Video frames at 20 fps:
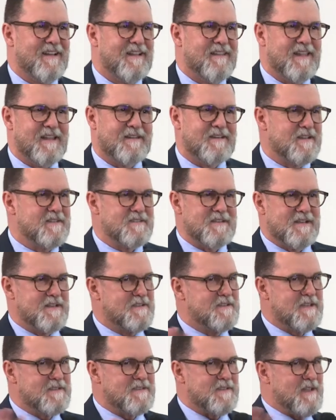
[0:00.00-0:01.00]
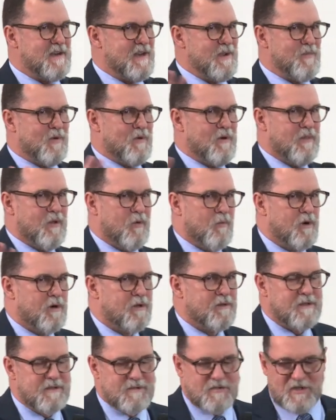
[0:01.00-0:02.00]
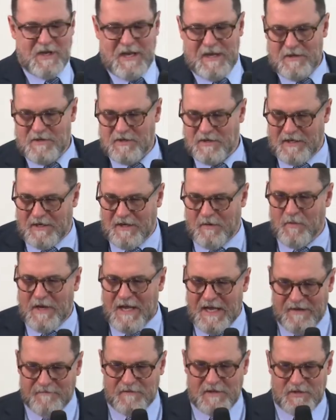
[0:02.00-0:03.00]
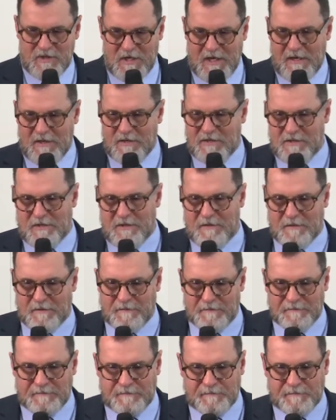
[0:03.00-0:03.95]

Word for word: That doesn't exist anymore. The world is changing and we have to change too.